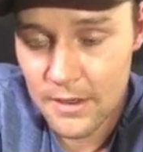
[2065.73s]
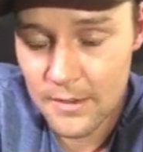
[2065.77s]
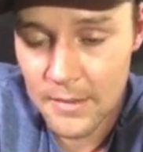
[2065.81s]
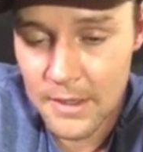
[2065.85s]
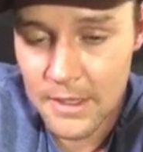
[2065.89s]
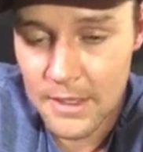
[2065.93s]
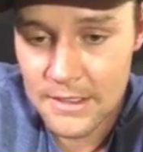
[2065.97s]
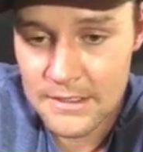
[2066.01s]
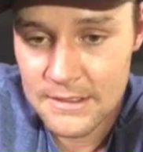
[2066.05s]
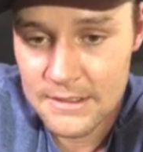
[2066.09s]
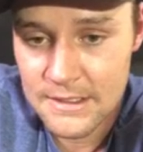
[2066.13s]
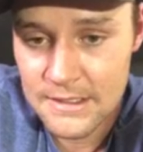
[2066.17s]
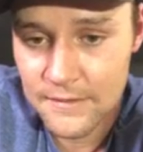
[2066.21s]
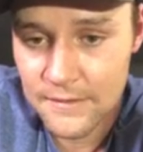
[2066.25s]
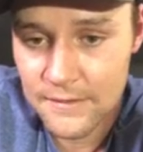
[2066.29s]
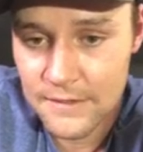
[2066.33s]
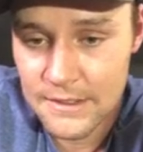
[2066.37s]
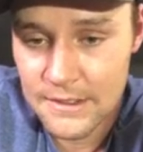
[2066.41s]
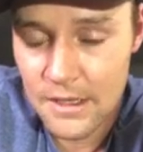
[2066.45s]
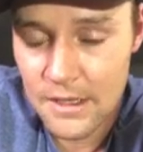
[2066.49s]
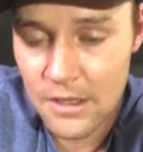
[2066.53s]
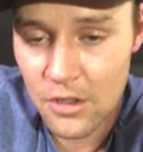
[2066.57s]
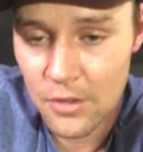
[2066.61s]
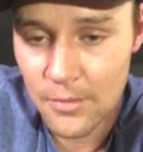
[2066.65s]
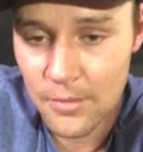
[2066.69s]
I mean, it's
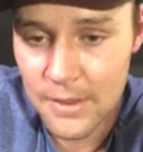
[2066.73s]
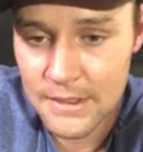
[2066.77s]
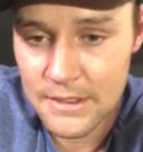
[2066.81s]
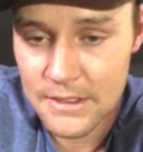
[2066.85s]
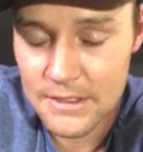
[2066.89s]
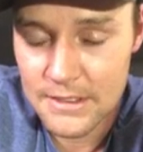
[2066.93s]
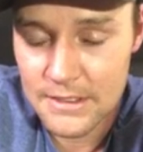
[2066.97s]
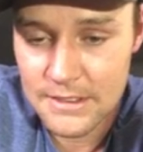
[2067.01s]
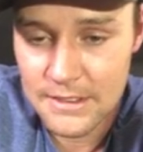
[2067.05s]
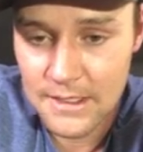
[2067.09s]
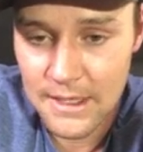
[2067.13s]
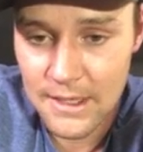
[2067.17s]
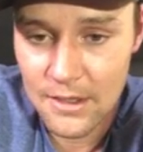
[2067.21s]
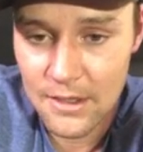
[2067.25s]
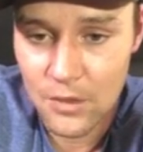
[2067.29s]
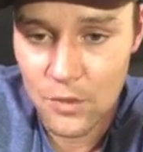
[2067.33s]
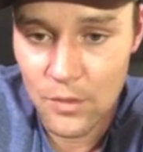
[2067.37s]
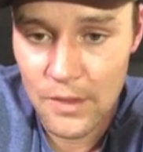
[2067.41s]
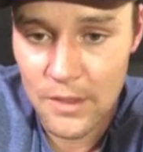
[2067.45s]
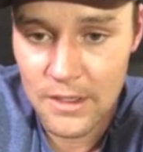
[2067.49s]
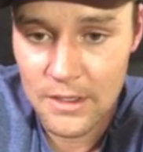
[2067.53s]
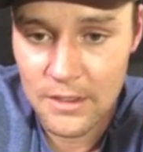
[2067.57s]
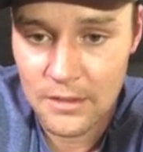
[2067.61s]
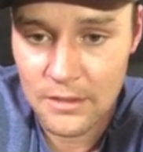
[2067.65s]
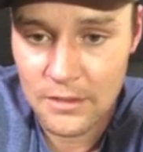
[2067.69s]
definitely not all about the scale
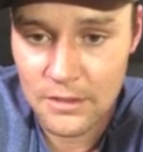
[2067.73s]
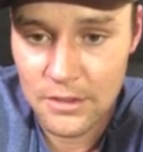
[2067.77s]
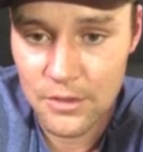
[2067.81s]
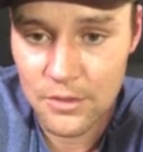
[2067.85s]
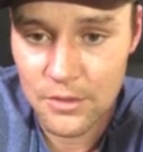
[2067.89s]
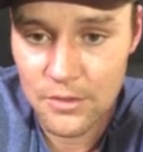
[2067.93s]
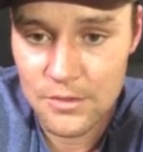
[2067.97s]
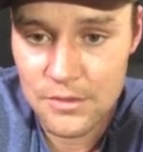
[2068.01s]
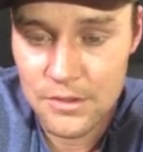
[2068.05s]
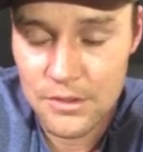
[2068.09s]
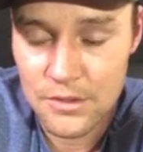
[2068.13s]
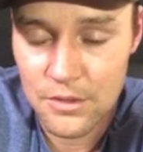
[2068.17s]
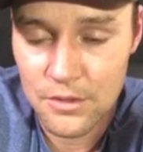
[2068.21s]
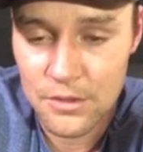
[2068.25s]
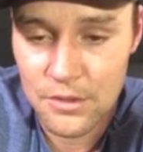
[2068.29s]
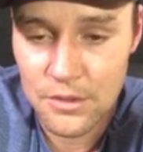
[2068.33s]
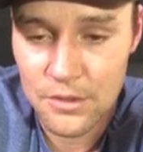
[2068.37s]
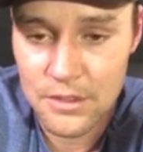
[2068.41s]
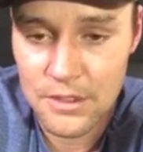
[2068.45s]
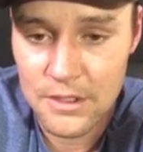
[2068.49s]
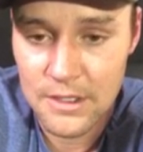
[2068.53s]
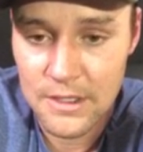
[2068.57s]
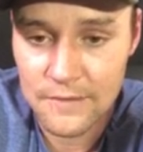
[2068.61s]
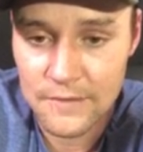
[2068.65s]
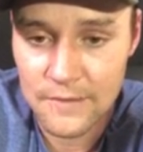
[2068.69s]
weight alone. So you
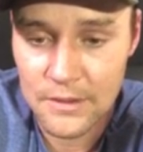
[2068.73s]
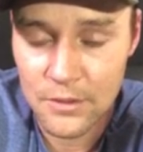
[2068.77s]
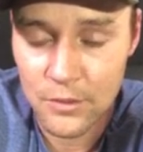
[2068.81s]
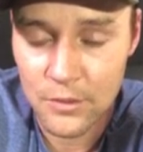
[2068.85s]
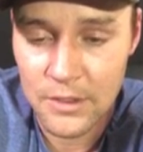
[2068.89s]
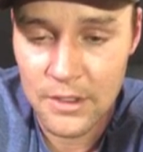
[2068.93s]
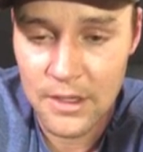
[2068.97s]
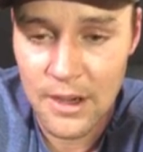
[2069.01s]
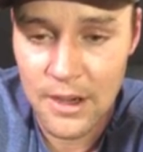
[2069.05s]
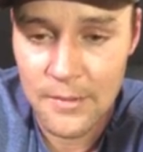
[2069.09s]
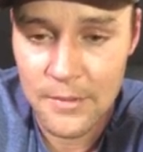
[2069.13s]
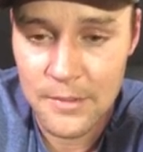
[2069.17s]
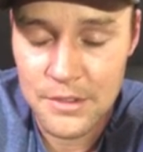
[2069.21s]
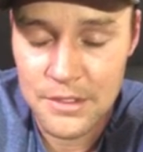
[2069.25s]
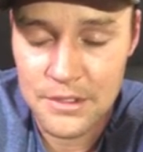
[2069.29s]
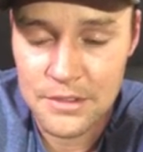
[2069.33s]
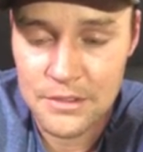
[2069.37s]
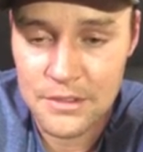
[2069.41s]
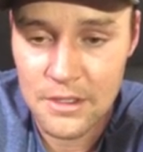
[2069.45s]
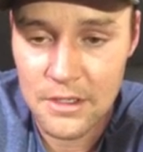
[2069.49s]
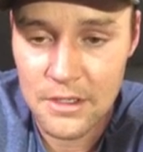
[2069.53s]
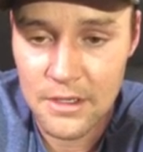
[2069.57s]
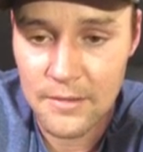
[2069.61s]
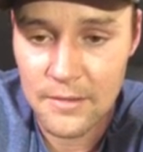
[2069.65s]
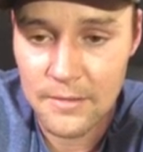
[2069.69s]
can definitely
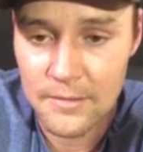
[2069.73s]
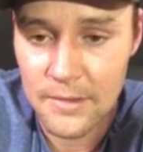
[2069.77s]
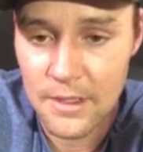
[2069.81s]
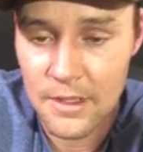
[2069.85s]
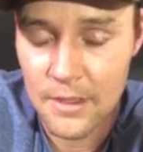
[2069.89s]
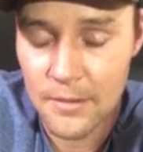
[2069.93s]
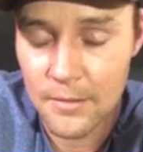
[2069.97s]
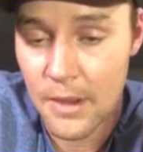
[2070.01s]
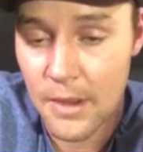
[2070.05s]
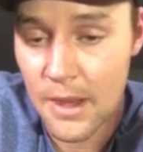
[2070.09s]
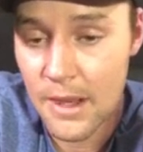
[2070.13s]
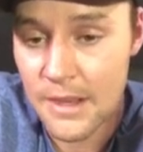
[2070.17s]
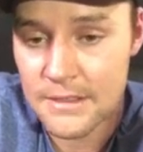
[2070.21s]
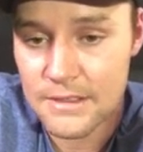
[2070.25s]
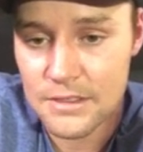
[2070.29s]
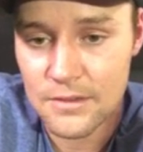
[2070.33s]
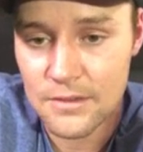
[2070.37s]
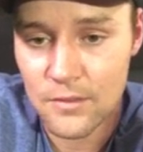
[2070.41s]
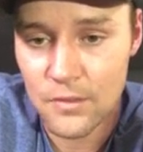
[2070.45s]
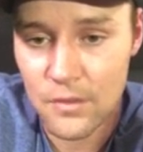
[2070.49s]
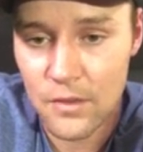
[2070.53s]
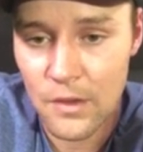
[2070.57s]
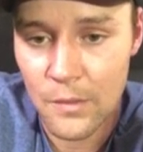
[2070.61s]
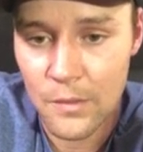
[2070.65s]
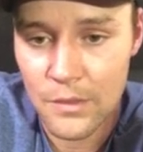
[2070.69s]
recomposition in a positive
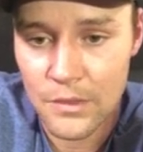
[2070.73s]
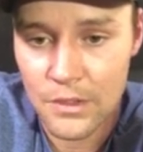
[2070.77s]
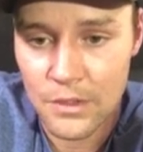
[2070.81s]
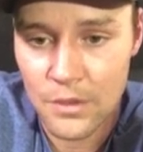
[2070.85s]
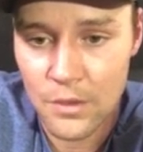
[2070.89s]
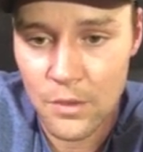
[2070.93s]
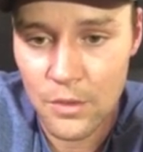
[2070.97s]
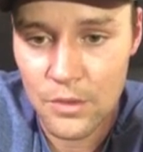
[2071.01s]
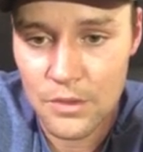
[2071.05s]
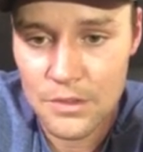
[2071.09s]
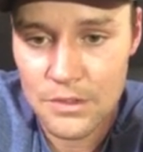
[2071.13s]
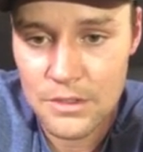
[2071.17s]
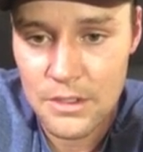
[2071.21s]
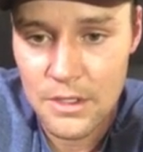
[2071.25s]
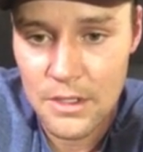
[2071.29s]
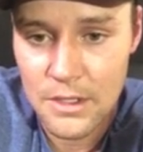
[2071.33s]
way with the course.